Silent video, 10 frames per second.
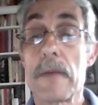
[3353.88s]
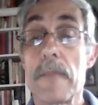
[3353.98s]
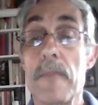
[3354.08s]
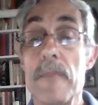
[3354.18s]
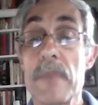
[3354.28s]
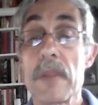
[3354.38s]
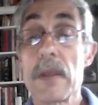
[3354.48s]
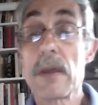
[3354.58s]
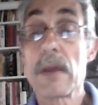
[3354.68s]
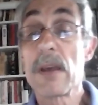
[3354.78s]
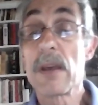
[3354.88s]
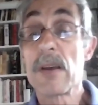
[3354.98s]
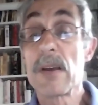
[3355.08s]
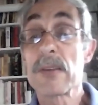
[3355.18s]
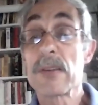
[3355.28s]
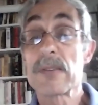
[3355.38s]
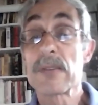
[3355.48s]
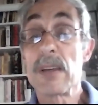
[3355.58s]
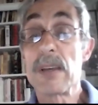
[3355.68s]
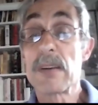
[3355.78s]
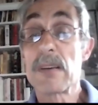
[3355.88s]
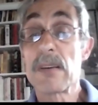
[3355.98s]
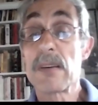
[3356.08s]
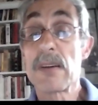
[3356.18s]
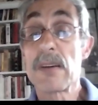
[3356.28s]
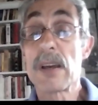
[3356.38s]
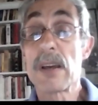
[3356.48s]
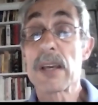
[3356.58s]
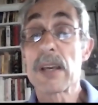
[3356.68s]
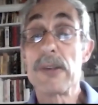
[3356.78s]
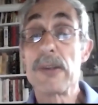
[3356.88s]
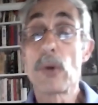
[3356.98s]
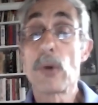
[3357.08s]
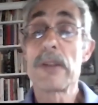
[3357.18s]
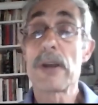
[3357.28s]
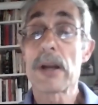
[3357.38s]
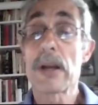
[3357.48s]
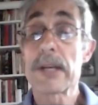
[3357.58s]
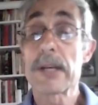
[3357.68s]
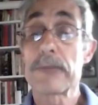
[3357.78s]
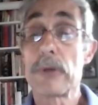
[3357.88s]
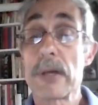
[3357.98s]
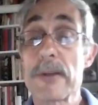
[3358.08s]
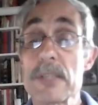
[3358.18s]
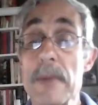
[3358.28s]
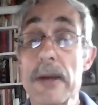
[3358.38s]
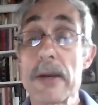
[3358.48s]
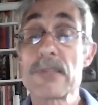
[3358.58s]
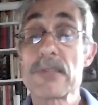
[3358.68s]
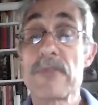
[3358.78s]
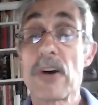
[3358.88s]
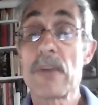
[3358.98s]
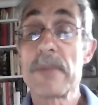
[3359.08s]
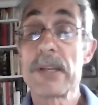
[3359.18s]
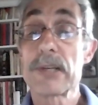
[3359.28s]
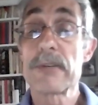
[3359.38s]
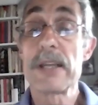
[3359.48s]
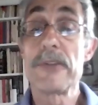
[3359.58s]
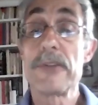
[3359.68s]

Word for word: let's see. Okay, Noland, the architect, wrote letters about his involvement in creating the